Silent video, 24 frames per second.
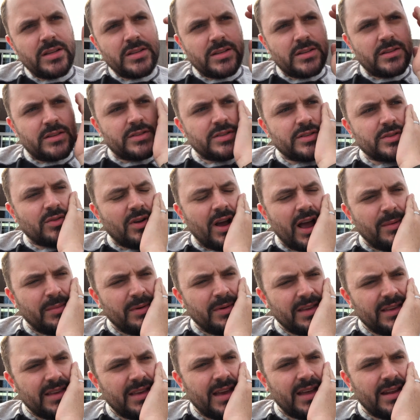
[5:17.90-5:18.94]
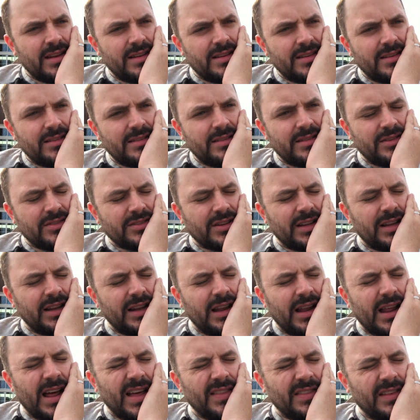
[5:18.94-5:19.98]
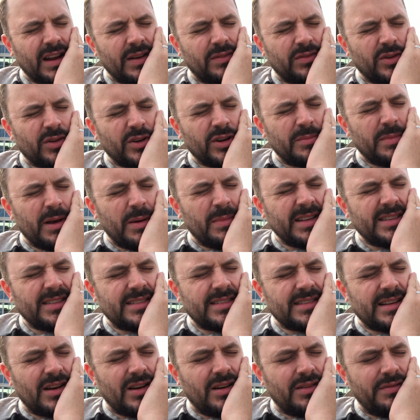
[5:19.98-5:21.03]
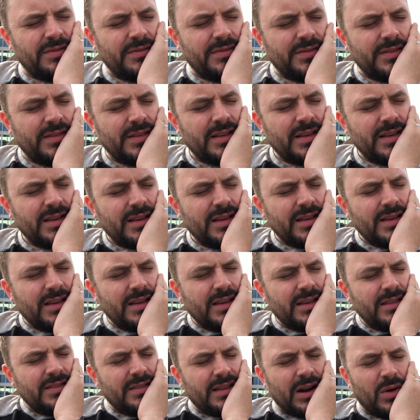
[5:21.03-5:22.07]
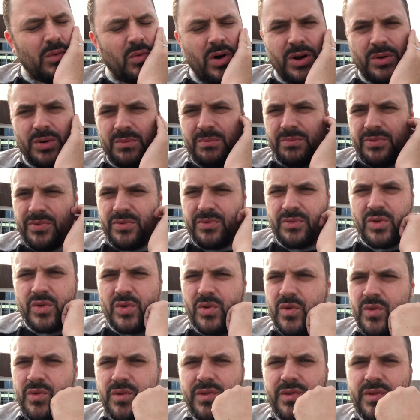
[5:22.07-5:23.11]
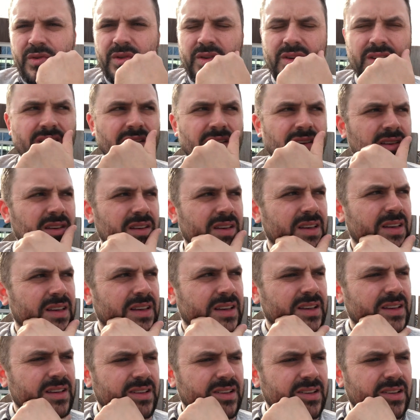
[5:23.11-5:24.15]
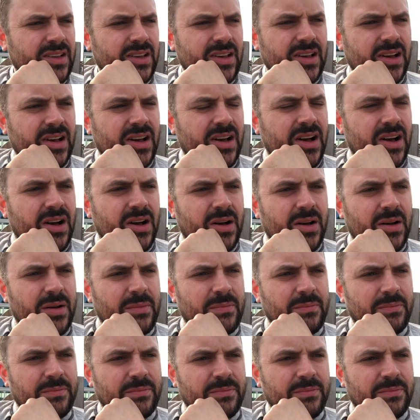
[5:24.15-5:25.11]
to describe it yet. There's a lot that I've learned about myself that I want to improve. I